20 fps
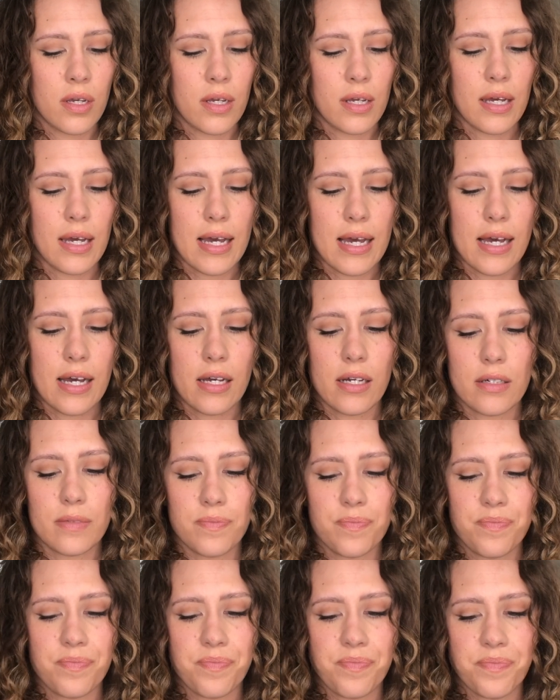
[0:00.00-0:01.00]

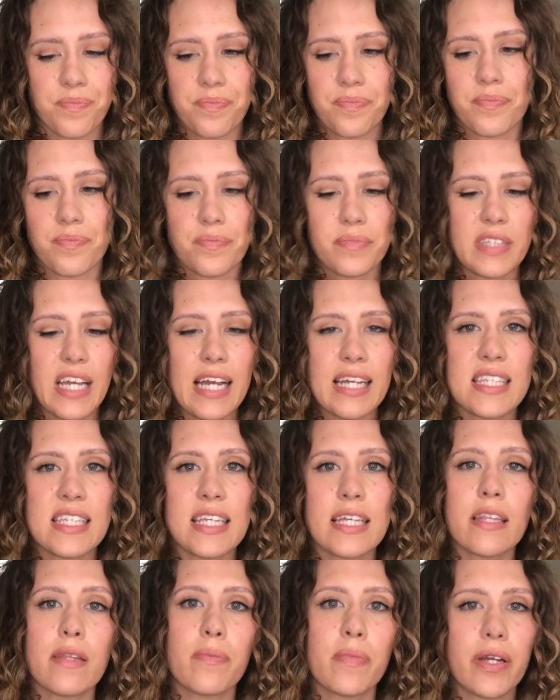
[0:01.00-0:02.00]
I'd say the
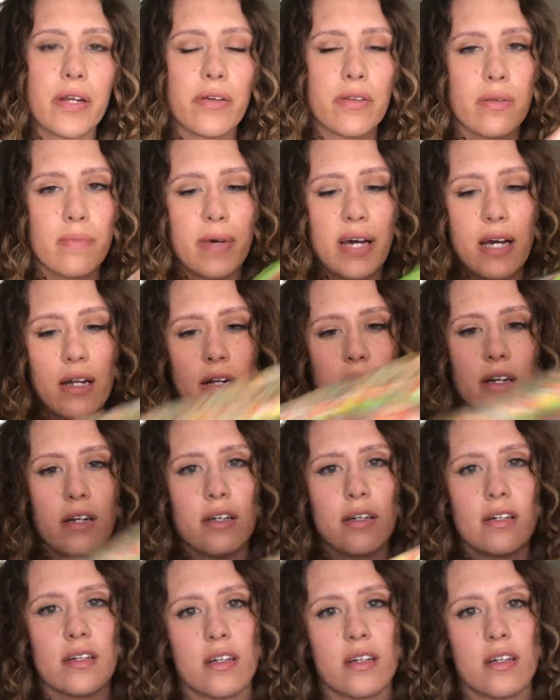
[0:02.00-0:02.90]
bigger the better.